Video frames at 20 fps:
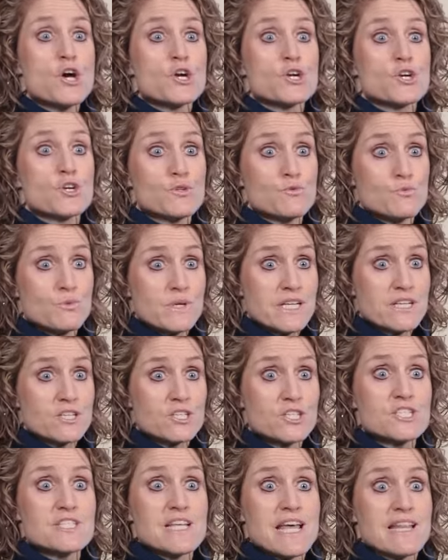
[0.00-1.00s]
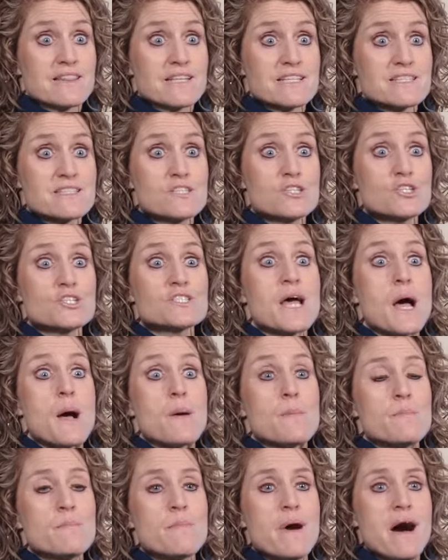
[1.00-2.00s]
Good readers and listeners
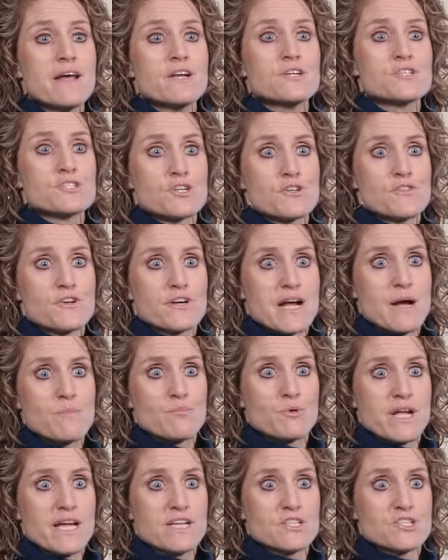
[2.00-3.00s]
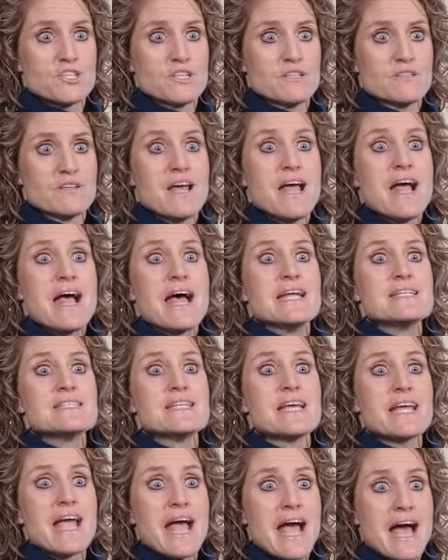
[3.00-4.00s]
monitor their comprehension and
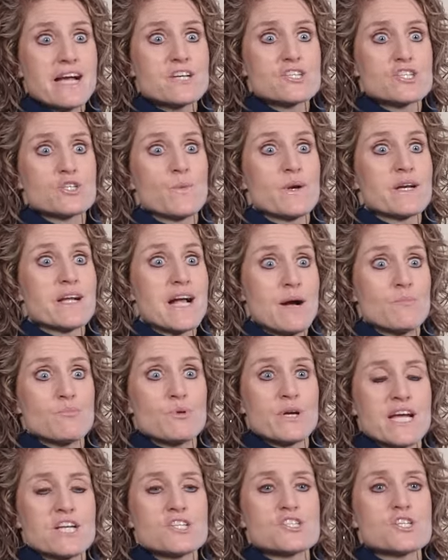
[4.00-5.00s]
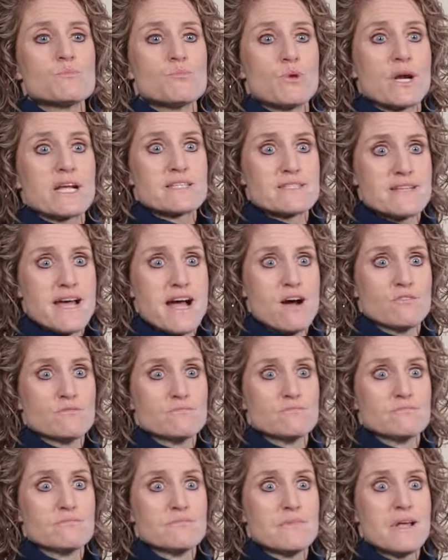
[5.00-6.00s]
take action when comprehension breaks down.
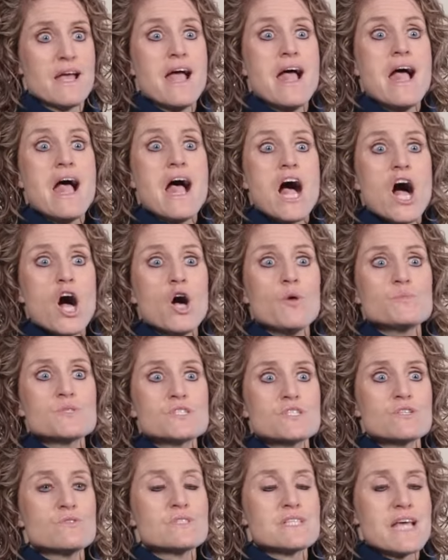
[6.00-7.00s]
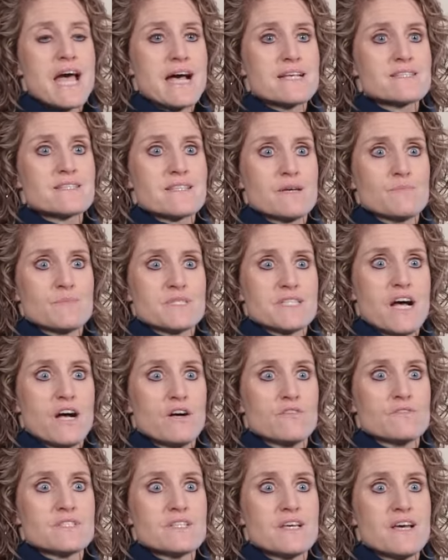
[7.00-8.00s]
Help students ask
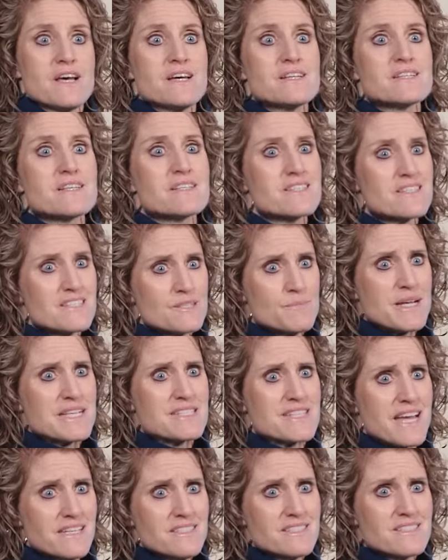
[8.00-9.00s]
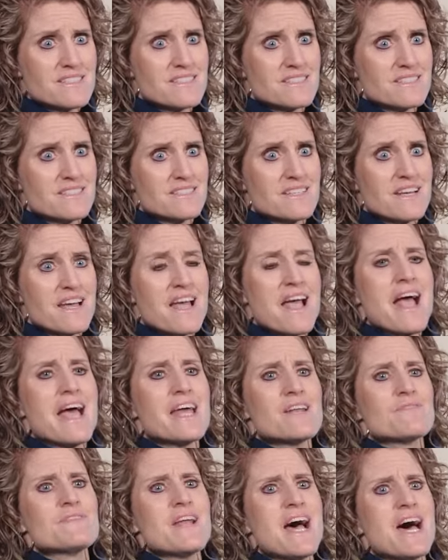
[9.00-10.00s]
themselves, does this make sense?
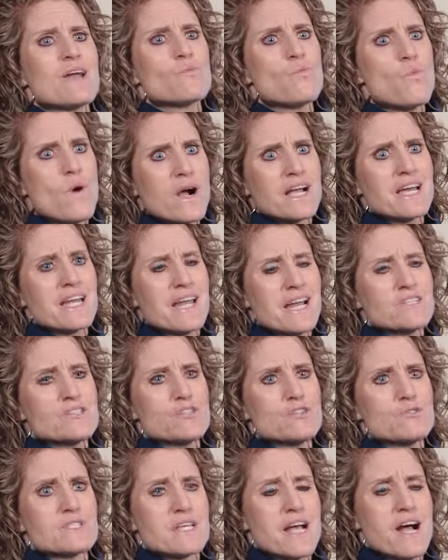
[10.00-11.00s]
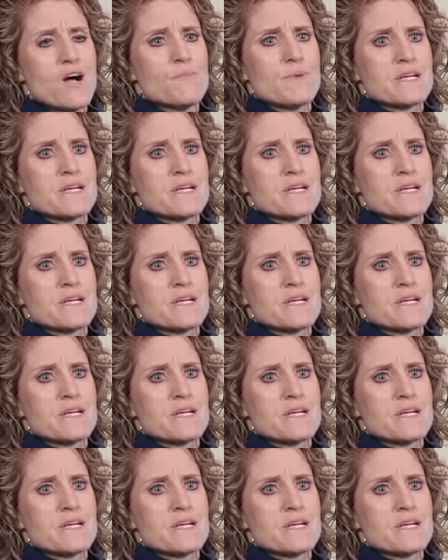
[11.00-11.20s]
And if not, what can I do to help